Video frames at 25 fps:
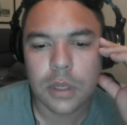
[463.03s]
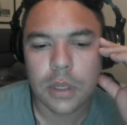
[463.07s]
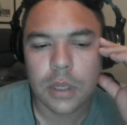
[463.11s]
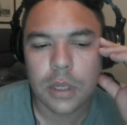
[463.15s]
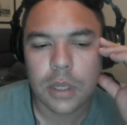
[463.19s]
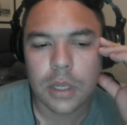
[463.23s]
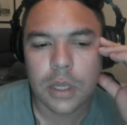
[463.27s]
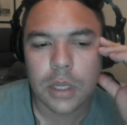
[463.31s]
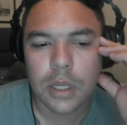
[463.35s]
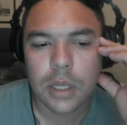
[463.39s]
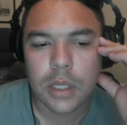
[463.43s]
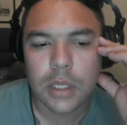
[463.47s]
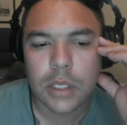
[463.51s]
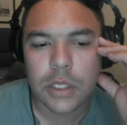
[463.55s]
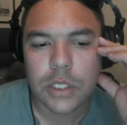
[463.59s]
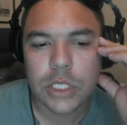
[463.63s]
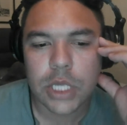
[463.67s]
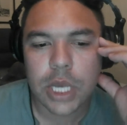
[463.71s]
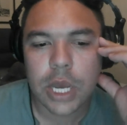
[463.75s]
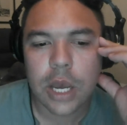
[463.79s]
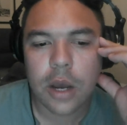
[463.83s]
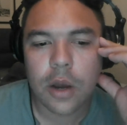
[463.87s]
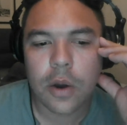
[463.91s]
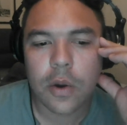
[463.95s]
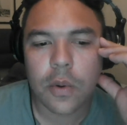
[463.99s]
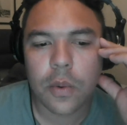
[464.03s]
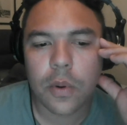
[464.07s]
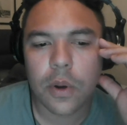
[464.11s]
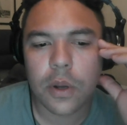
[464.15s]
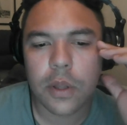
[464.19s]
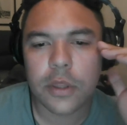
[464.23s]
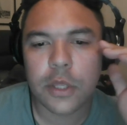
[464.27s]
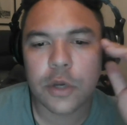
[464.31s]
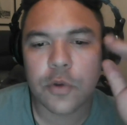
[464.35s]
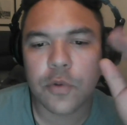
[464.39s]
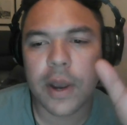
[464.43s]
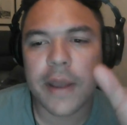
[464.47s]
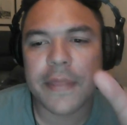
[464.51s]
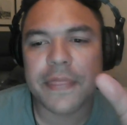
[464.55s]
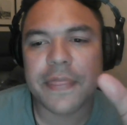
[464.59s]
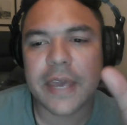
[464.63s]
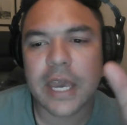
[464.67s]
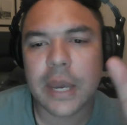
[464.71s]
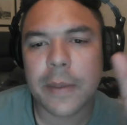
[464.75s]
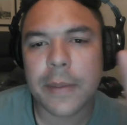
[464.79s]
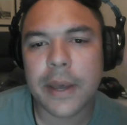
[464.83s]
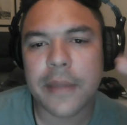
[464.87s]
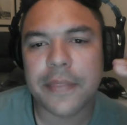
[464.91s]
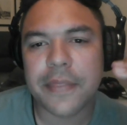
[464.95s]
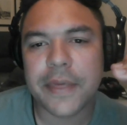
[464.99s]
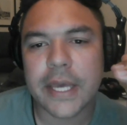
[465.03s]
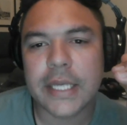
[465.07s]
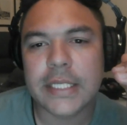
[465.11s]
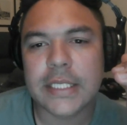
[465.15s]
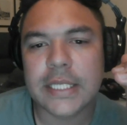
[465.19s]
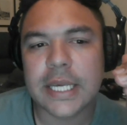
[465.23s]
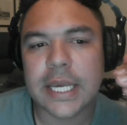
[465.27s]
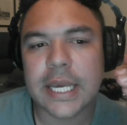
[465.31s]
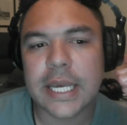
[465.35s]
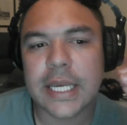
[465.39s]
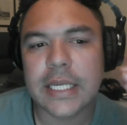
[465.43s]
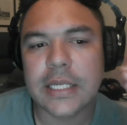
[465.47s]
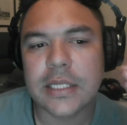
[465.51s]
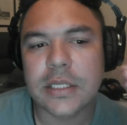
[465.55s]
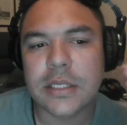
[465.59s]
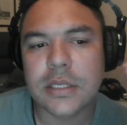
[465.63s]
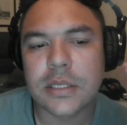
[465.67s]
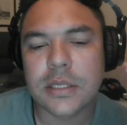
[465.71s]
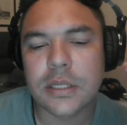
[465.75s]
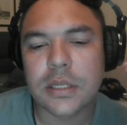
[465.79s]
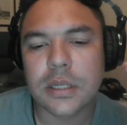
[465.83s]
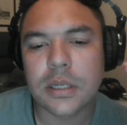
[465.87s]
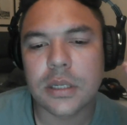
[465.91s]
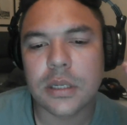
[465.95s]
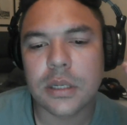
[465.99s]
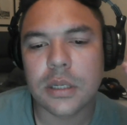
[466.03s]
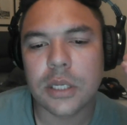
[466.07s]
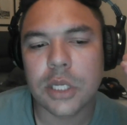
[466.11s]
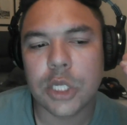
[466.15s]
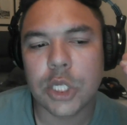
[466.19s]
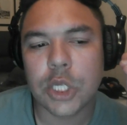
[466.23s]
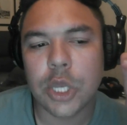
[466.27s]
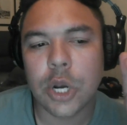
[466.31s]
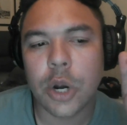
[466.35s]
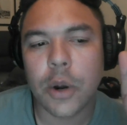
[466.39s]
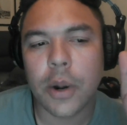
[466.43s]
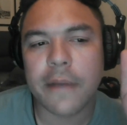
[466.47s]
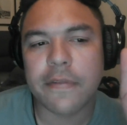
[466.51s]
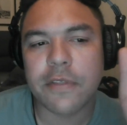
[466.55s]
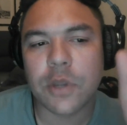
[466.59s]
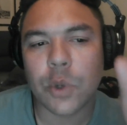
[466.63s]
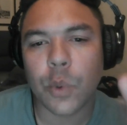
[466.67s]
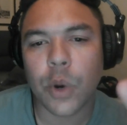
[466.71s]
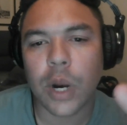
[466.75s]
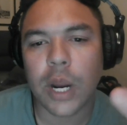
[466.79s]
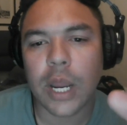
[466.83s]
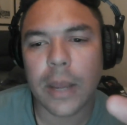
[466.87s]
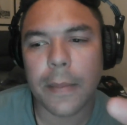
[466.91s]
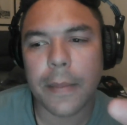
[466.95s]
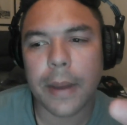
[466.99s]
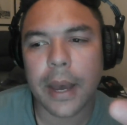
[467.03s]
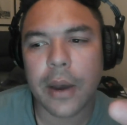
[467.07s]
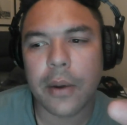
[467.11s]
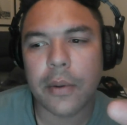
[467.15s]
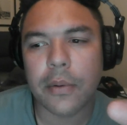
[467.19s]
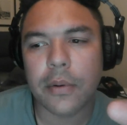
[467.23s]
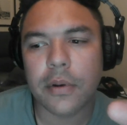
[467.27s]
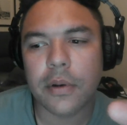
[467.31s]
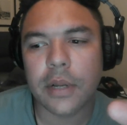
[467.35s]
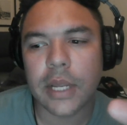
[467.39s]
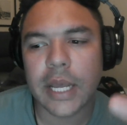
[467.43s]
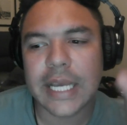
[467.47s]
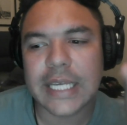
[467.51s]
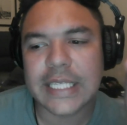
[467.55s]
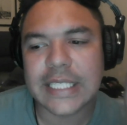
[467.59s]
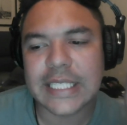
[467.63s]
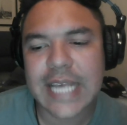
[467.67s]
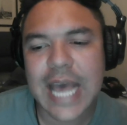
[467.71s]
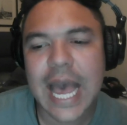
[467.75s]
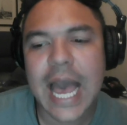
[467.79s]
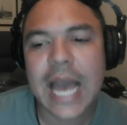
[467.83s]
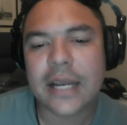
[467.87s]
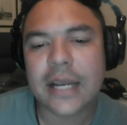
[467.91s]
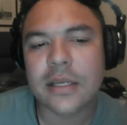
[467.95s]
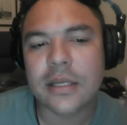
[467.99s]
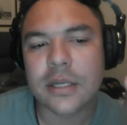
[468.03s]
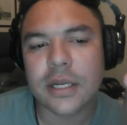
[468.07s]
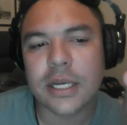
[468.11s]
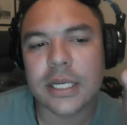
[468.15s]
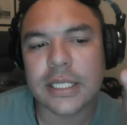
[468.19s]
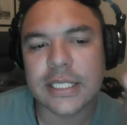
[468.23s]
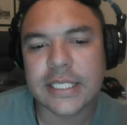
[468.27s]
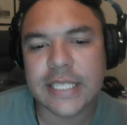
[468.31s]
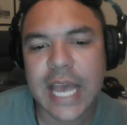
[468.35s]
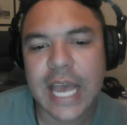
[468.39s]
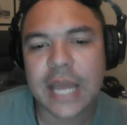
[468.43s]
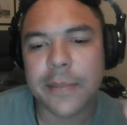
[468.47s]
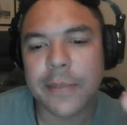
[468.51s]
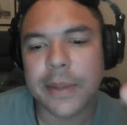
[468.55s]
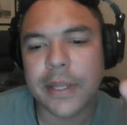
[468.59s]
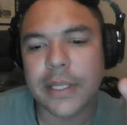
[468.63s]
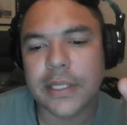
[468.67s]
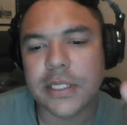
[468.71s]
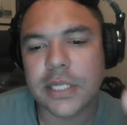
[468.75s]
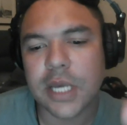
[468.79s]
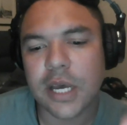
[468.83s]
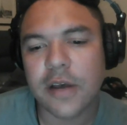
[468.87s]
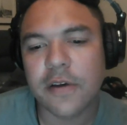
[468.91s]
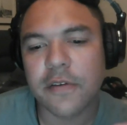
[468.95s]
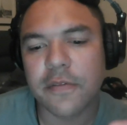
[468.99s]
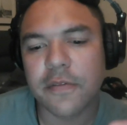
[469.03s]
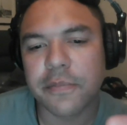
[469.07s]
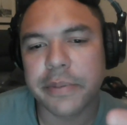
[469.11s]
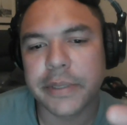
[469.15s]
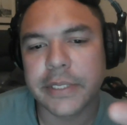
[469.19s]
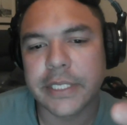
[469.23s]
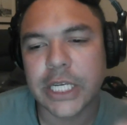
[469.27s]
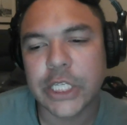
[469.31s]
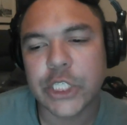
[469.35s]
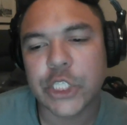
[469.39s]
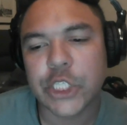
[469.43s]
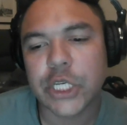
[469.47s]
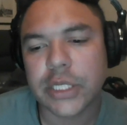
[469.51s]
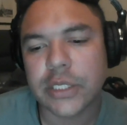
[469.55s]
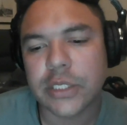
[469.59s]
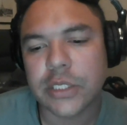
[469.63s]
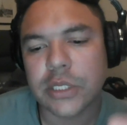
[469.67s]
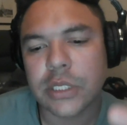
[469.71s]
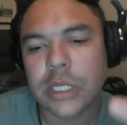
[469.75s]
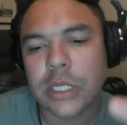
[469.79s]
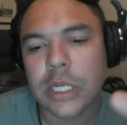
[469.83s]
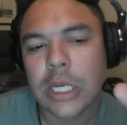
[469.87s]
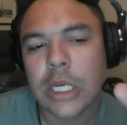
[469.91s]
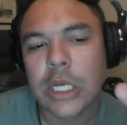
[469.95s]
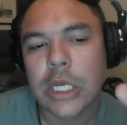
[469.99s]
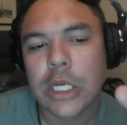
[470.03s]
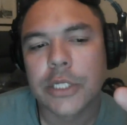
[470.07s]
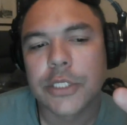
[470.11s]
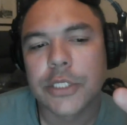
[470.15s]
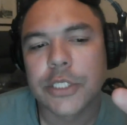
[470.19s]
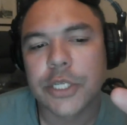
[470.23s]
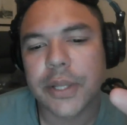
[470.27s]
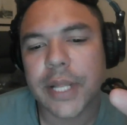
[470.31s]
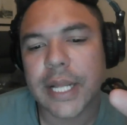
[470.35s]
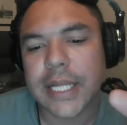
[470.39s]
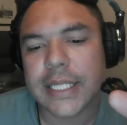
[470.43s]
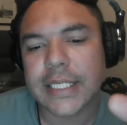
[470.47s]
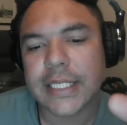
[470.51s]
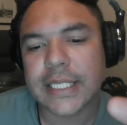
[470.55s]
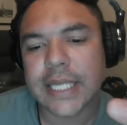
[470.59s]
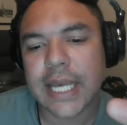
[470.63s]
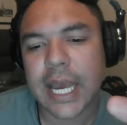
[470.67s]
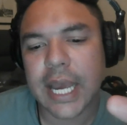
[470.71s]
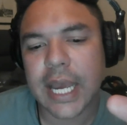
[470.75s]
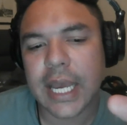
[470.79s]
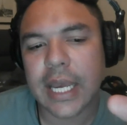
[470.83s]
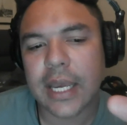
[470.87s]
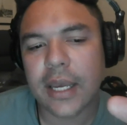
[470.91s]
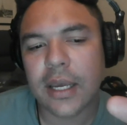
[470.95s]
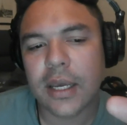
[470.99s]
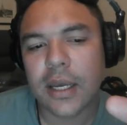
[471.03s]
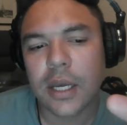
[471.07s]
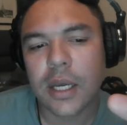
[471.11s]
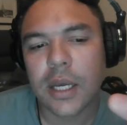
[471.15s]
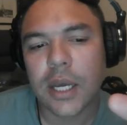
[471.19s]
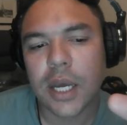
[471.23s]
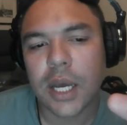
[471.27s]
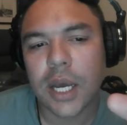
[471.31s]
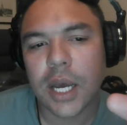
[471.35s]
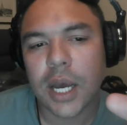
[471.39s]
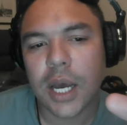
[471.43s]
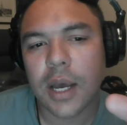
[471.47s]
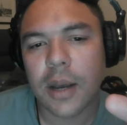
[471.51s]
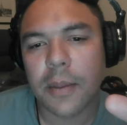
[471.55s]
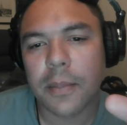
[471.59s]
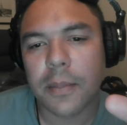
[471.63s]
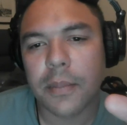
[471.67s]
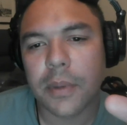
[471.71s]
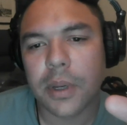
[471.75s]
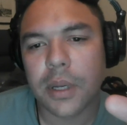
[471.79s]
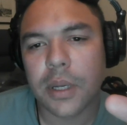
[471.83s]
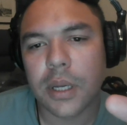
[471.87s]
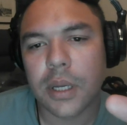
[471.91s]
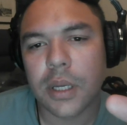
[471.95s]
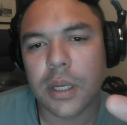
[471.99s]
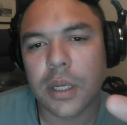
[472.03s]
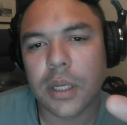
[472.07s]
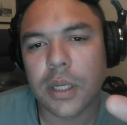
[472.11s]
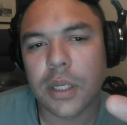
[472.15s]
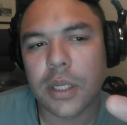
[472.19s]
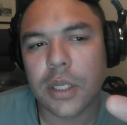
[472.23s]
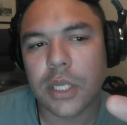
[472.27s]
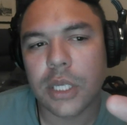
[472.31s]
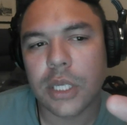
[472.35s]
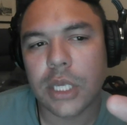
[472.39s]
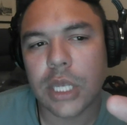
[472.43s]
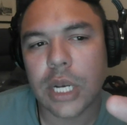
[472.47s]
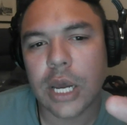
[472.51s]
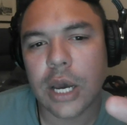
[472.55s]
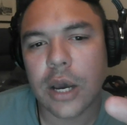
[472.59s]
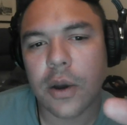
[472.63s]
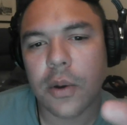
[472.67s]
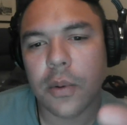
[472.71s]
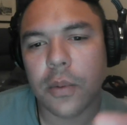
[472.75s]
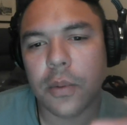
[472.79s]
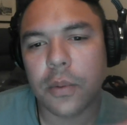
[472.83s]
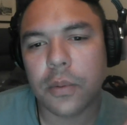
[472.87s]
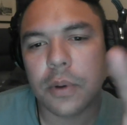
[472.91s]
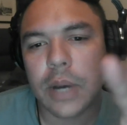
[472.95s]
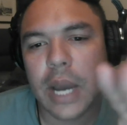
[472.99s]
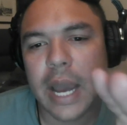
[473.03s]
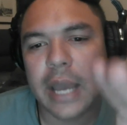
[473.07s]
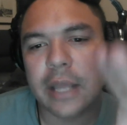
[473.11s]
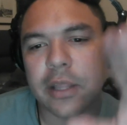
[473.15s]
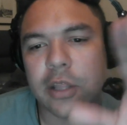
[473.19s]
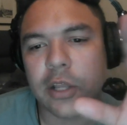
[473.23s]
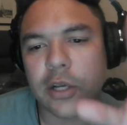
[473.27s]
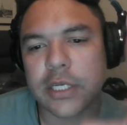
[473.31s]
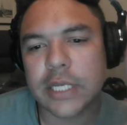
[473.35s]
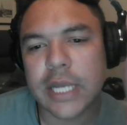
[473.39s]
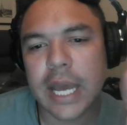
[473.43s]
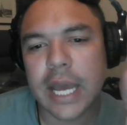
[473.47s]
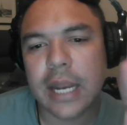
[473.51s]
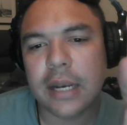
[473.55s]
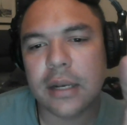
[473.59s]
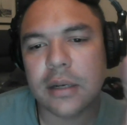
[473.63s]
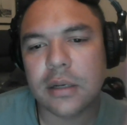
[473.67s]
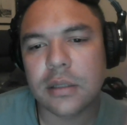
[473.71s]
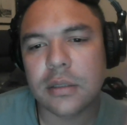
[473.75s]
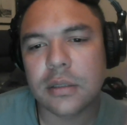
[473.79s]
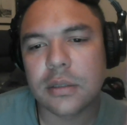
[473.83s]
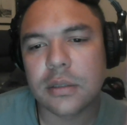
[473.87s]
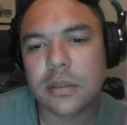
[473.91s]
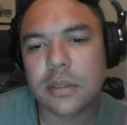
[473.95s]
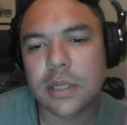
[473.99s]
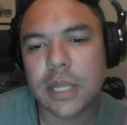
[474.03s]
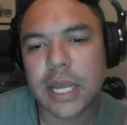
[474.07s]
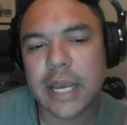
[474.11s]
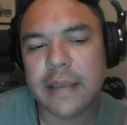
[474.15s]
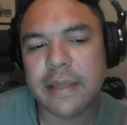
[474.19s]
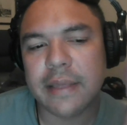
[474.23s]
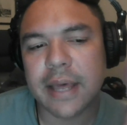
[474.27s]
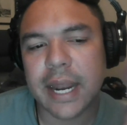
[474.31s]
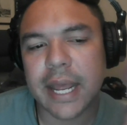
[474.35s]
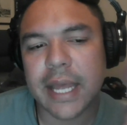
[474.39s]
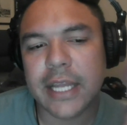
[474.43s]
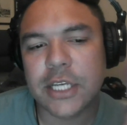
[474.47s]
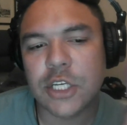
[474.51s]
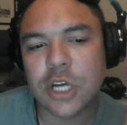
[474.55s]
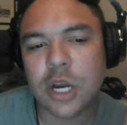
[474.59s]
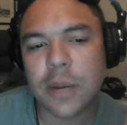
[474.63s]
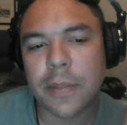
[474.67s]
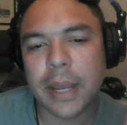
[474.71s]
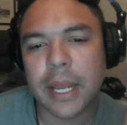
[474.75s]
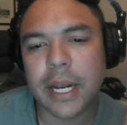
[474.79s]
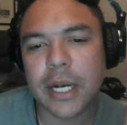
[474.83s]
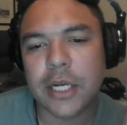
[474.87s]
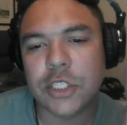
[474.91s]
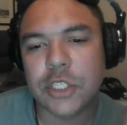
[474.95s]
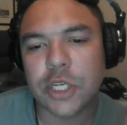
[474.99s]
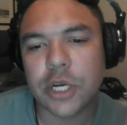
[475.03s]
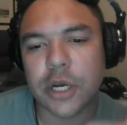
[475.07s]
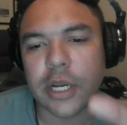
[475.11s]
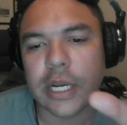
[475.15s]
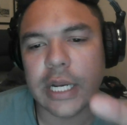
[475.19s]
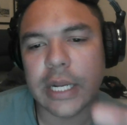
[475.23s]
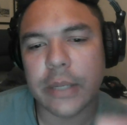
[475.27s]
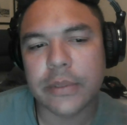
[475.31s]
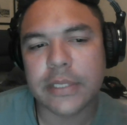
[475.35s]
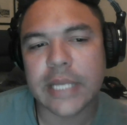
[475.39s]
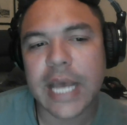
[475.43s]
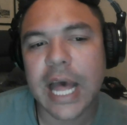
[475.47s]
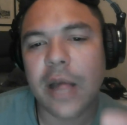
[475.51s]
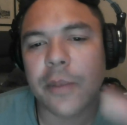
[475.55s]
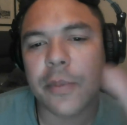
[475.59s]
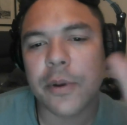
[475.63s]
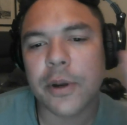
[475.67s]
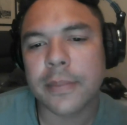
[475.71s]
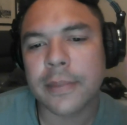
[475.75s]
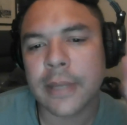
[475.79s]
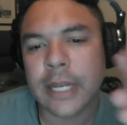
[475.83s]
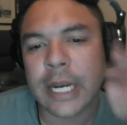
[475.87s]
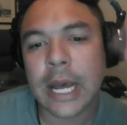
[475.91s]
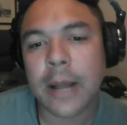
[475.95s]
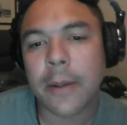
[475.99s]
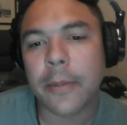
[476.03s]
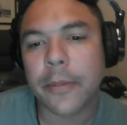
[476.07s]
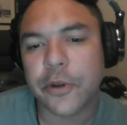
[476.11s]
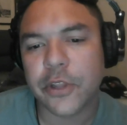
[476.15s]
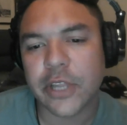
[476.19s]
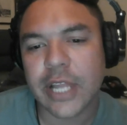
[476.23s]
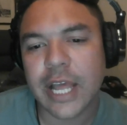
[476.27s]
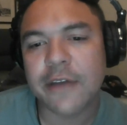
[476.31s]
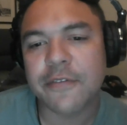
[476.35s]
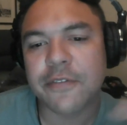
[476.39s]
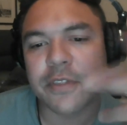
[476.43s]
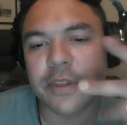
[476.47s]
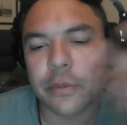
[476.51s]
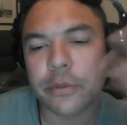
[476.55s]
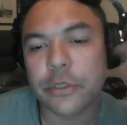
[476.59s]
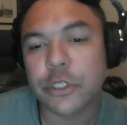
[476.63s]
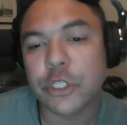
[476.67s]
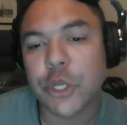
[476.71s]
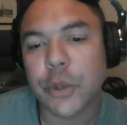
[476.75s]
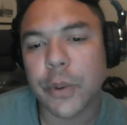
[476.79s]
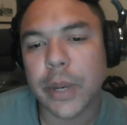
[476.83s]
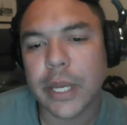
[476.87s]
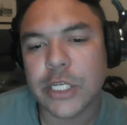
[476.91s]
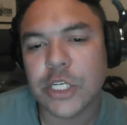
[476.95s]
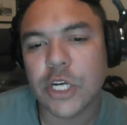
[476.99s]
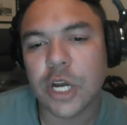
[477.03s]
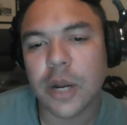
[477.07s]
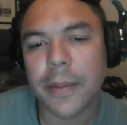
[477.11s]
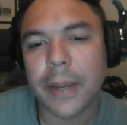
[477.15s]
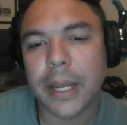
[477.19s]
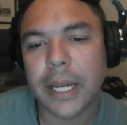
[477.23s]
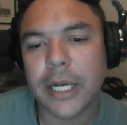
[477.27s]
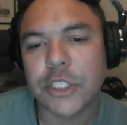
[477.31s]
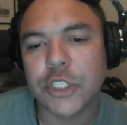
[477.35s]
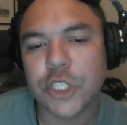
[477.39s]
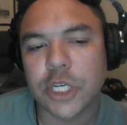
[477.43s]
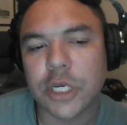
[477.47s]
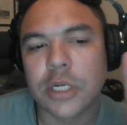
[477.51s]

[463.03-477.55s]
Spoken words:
So the great thing about this is you don't have to worry about exact assignments of positions. So let's say, I looked at that HR manager and it was Albert, then Albert left and there was a new HR manager.